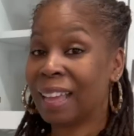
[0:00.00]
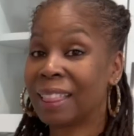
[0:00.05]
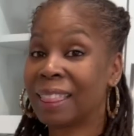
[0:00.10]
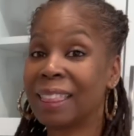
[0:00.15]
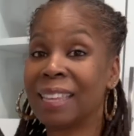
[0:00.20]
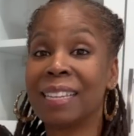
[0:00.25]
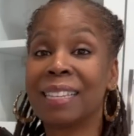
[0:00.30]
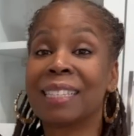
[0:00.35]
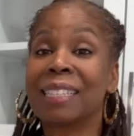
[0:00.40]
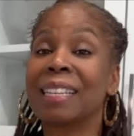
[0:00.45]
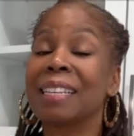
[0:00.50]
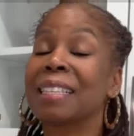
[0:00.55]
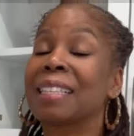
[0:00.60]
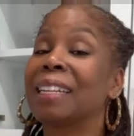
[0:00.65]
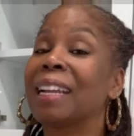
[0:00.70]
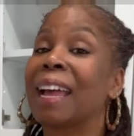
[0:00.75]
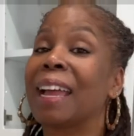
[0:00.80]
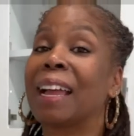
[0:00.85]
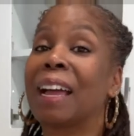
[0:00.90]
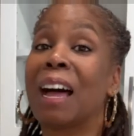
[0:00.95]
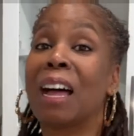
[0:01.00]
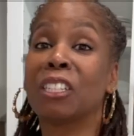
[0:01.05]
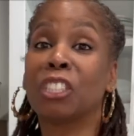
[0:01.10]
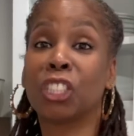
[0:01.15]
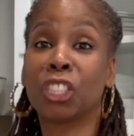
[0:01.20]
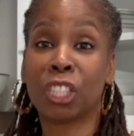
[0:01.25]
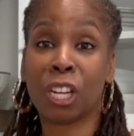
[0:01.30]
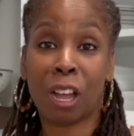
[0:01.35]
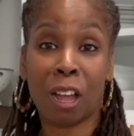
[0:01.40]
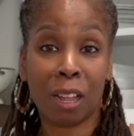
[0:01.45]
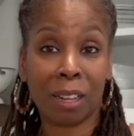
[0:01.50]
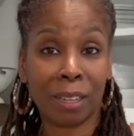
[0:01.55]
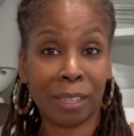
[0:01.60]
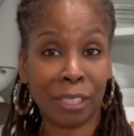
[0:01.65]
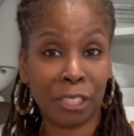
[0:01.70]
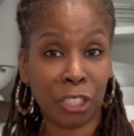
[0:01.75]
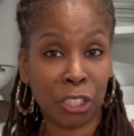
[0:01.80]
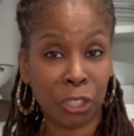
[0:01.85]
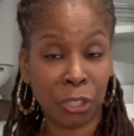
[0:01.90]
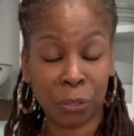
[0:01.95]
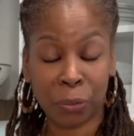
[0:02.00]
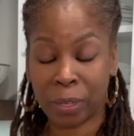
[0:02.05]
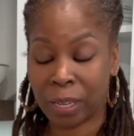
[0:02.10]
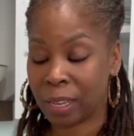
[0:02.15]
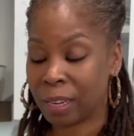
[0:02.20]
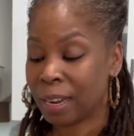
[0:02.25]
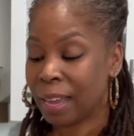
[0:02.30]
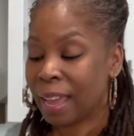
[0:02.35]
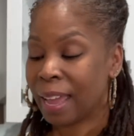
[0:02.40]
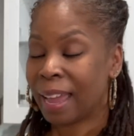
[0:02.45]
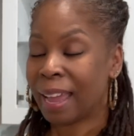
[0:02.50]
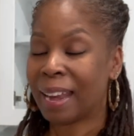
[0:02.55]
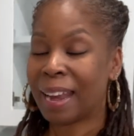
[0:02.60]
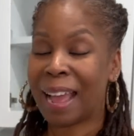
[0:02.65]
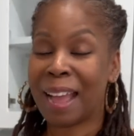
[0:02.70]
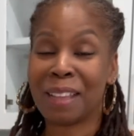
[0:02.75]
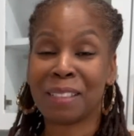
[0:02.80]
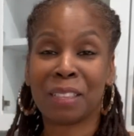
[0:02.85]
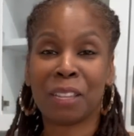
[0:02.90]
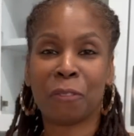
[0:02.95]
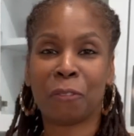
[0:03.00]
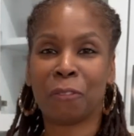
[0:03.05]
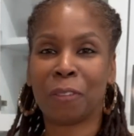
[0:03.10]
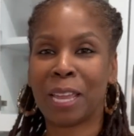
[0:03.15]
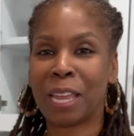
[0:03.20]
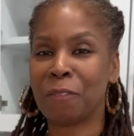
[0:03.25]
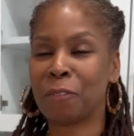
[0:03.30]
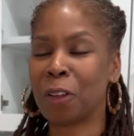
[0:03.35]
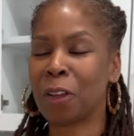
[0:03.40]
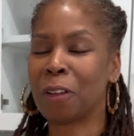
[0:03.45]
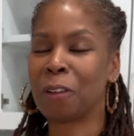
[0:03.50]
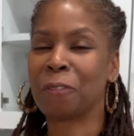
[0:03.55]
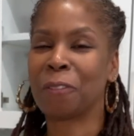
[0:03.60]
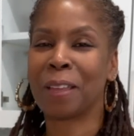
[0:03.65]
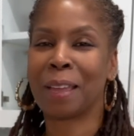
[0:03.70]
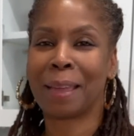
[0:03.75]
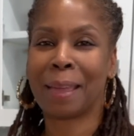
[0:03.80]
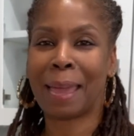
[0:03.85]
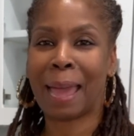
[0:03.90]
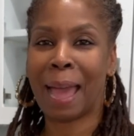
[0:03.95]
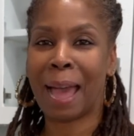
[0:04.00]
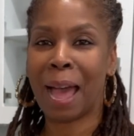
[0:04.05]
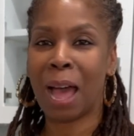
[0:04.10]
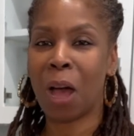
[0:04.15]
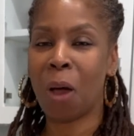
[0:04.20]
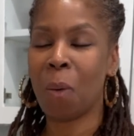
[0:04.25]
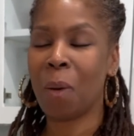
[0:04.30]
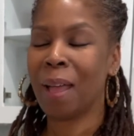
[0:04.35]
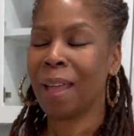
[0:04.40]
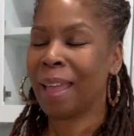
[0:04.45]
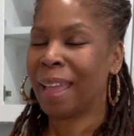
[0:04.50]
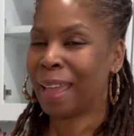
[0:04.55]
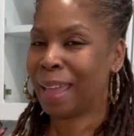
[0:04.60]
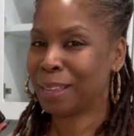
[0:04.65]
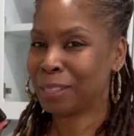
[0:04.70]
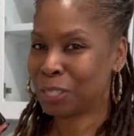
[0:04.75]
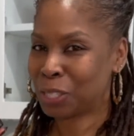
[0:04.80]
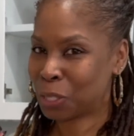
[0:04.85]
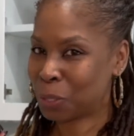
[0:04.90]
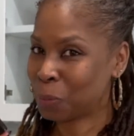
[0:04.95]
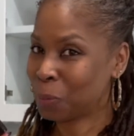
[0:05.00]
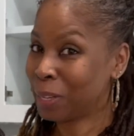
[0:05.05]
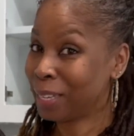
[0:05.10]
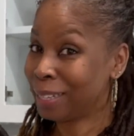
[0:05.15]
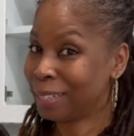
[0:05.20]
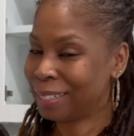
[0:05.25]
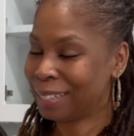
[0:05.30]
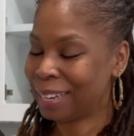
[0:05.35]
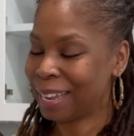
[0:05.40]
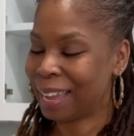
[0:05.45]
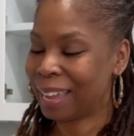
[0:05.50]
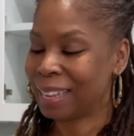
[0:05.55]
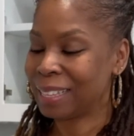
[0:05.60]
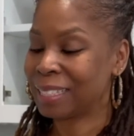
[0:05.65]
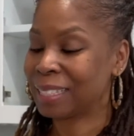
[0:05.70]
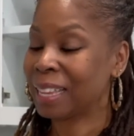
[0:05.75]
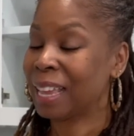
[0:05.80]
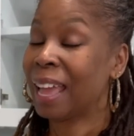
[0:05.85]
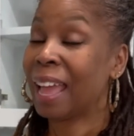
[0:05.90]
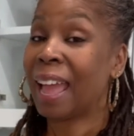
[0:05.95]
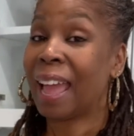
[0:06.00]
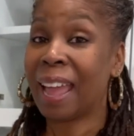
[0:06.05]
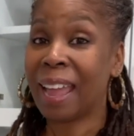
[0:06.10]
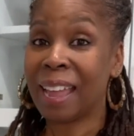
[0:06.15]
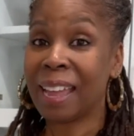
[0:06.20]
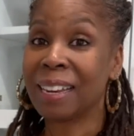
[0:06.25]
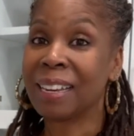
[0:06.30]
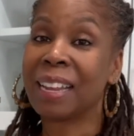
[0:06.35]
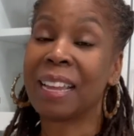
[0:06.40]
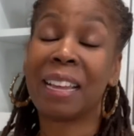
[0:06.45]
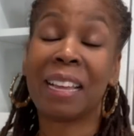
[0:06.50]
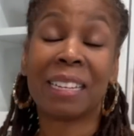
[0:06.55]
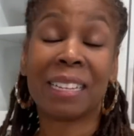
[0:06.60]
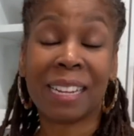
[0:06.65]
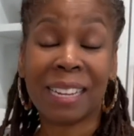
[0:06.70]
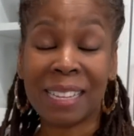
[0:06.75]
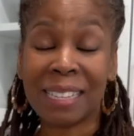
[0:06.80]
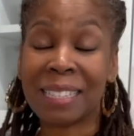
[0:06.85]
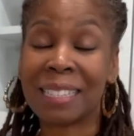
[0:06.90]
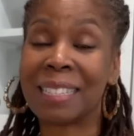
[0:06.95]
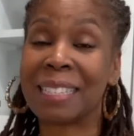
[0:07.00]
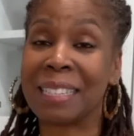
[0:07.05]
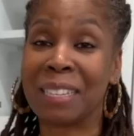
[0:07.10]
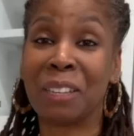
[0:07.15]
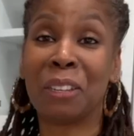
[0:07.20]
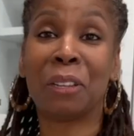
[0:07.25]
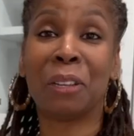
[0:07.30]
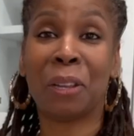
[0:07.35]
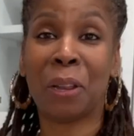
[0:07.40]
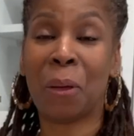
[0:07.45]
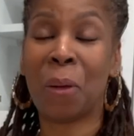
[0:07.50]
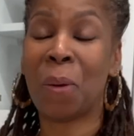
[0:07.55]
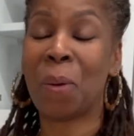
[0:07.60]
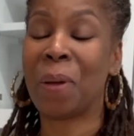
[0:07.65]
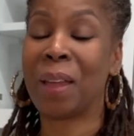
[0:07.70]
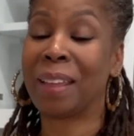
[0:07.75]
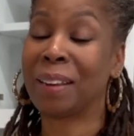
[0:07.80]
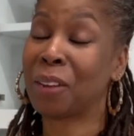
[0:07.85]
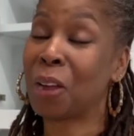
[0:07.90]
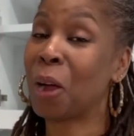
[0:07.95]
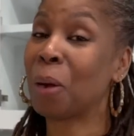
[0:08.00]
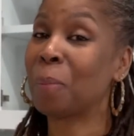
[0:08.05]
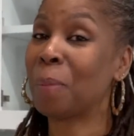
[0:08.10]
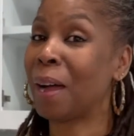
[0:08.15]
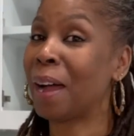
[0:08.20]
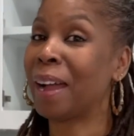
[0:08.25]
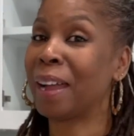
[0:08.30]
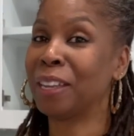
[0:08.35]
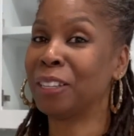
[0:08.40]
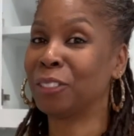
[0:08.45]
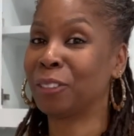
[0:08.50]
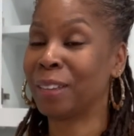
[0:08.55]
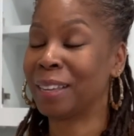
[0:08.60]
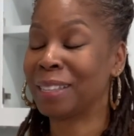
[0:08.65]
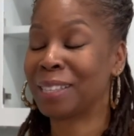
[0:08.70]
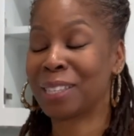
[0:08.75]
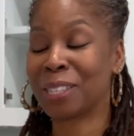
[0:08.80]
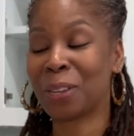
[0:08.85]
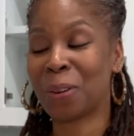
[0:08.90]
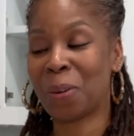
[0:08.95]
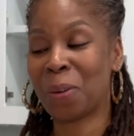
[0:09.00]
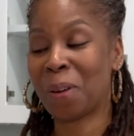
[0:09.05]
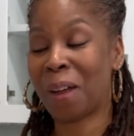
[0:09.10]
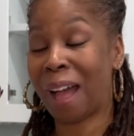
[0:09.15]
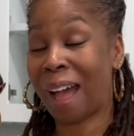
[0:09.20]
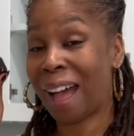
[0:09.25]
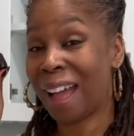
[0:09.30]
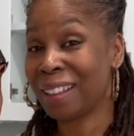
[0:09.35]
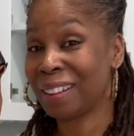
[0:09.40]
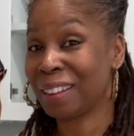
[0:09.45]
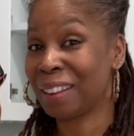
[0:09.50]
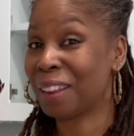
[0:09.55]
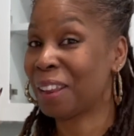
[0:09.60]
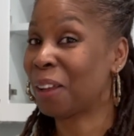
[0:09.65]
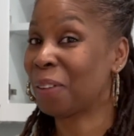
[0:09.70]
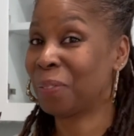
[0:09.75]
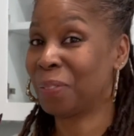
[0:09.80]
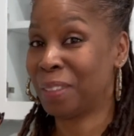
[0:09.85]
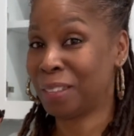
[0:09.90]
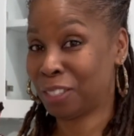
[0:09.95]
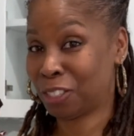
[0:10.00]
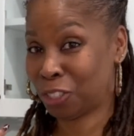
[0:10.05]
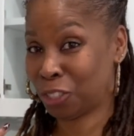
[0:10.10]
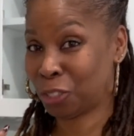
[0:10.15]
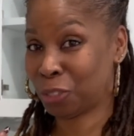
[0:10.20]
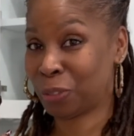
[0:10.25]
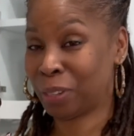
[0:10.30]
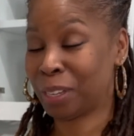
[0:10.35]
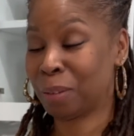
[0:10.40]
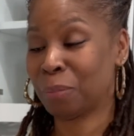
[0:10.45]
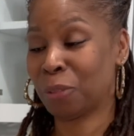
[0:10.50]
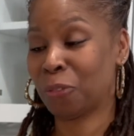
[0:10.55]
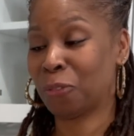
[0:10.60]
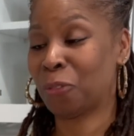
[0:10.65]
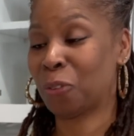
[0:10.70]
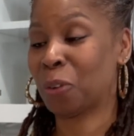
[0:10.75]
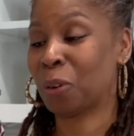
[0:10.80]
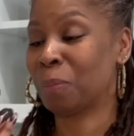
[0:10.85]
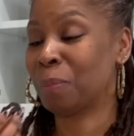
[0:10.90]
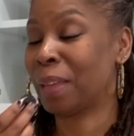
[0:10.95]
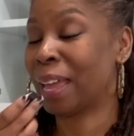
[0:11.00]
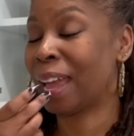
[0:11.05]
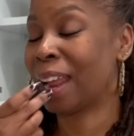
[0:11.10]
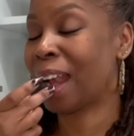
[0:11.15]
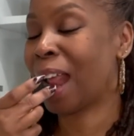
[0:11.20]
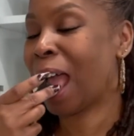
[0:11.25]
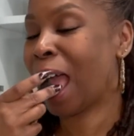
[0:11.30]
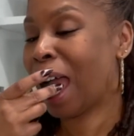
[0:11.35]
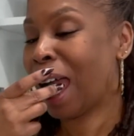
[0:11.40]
This is like a chocolate treat. It has the flavor of cacao and sweet dates, and it is still low in carbohydrates, so I love this treat before bed.